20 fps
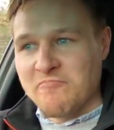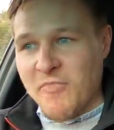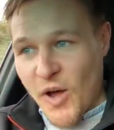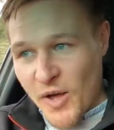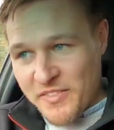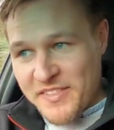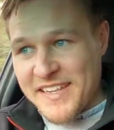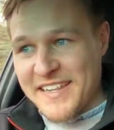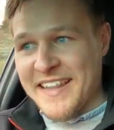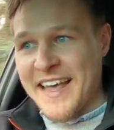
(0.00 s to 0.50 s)

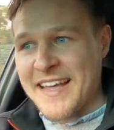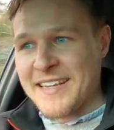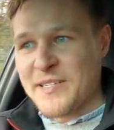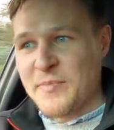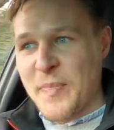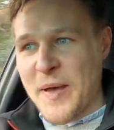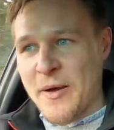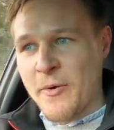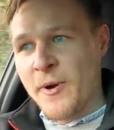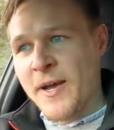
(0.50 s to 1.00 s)
I think that is
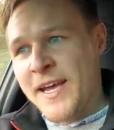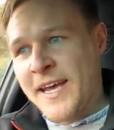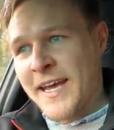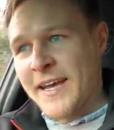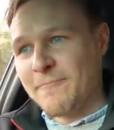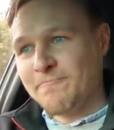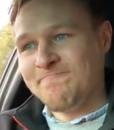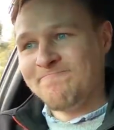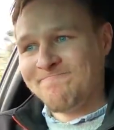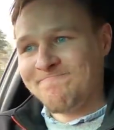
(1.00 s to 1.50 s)
about
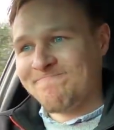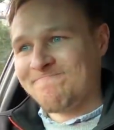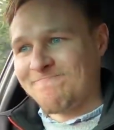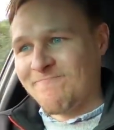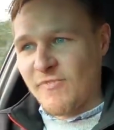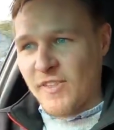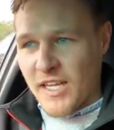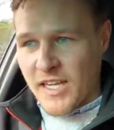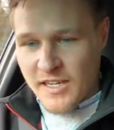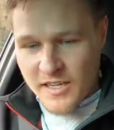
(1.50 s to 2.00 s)
it.
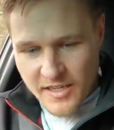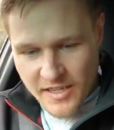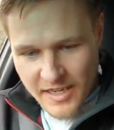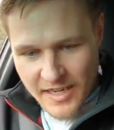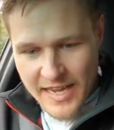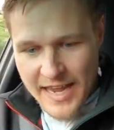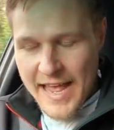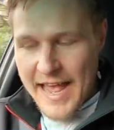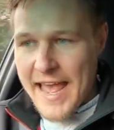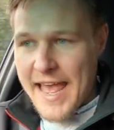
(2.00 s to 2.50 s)

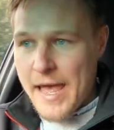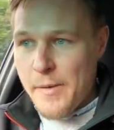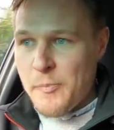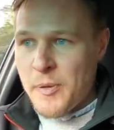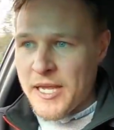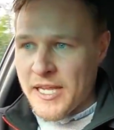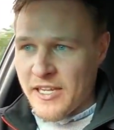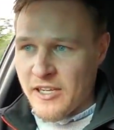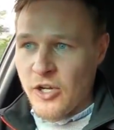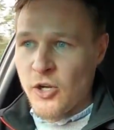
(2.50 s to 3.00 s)

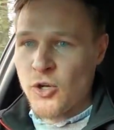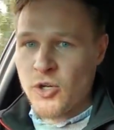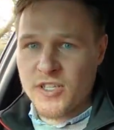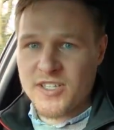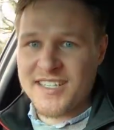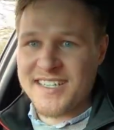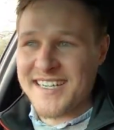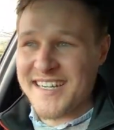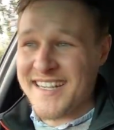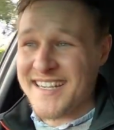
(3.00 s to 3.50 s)
Epic
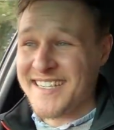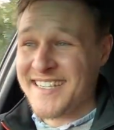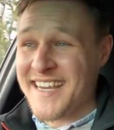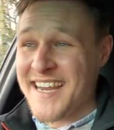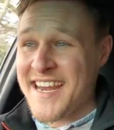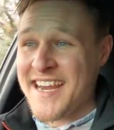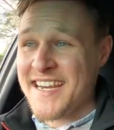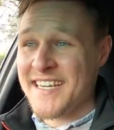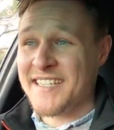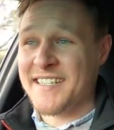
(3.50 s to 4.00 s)
looks to the
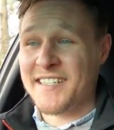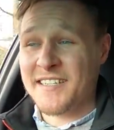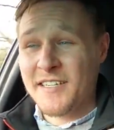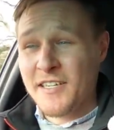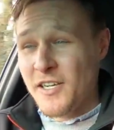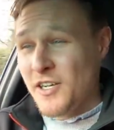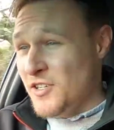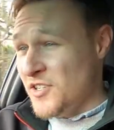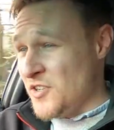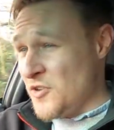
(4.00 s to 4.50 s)
seats,
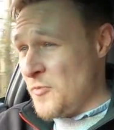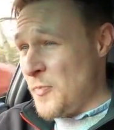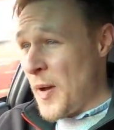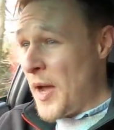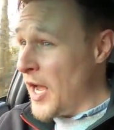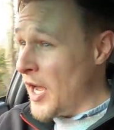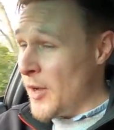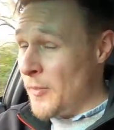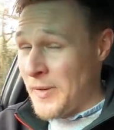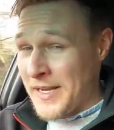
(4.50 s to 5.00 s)

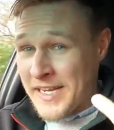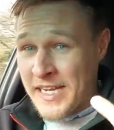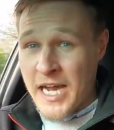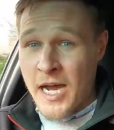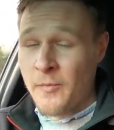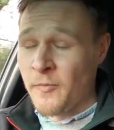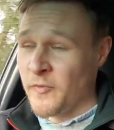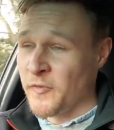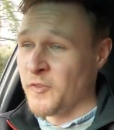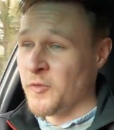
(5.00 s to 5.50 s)
superbly
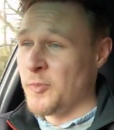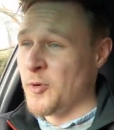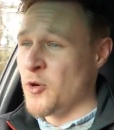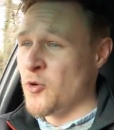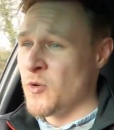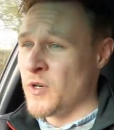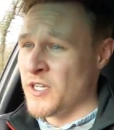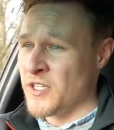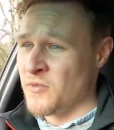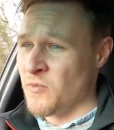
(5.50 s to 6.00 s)

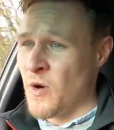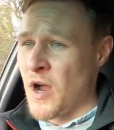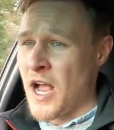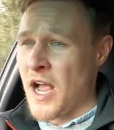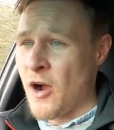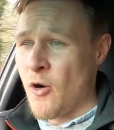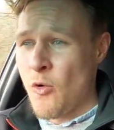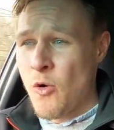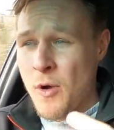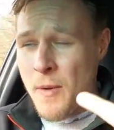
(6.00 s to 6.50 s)
comfortable as
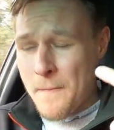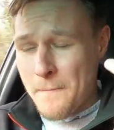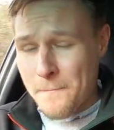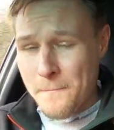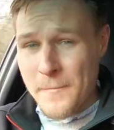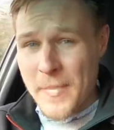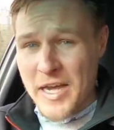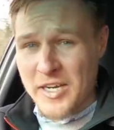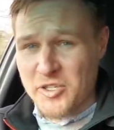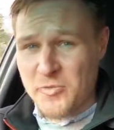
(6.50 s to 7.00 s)
well,
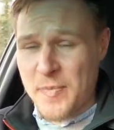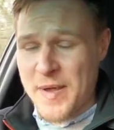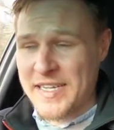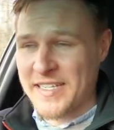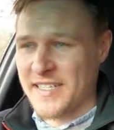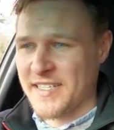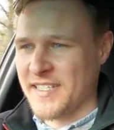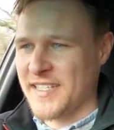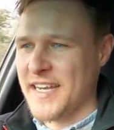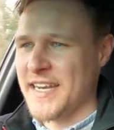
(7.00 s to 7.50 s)
much
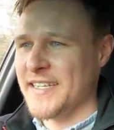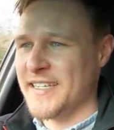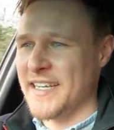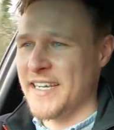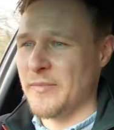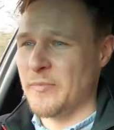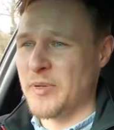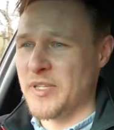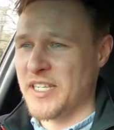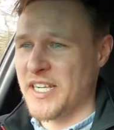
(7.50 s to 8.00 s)
better
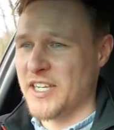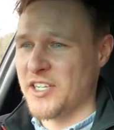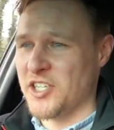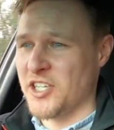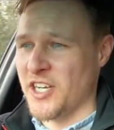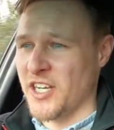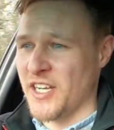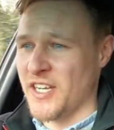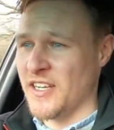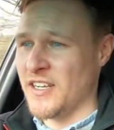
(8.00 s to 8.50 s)
seating
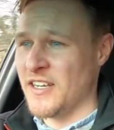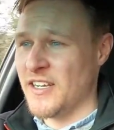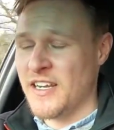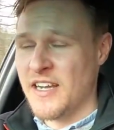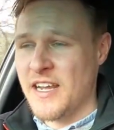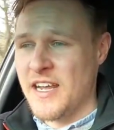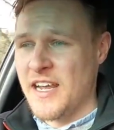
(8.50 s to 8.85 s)
position,